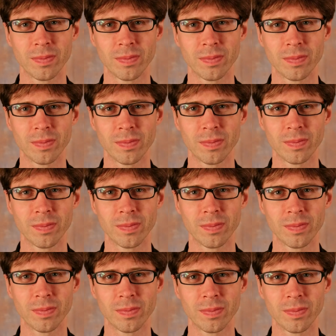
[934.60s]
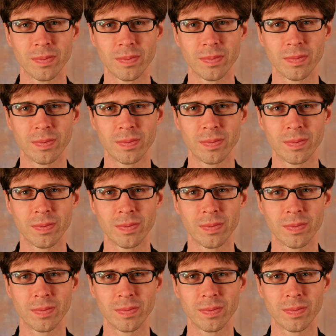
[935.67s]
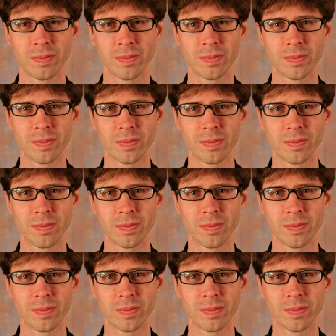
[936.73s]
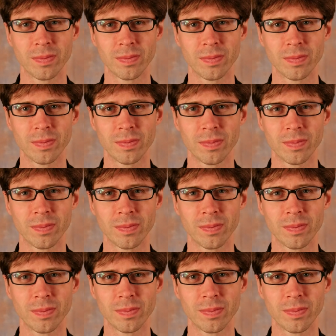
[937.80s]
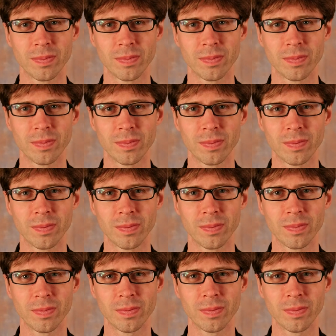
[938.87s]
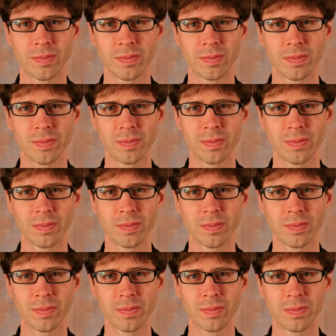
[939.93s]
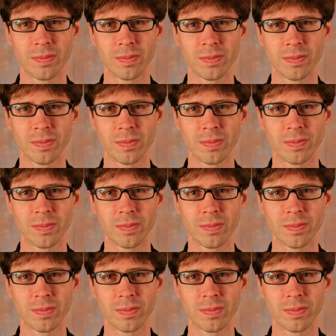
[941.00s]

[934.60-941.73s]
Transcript: The person shown says nothing.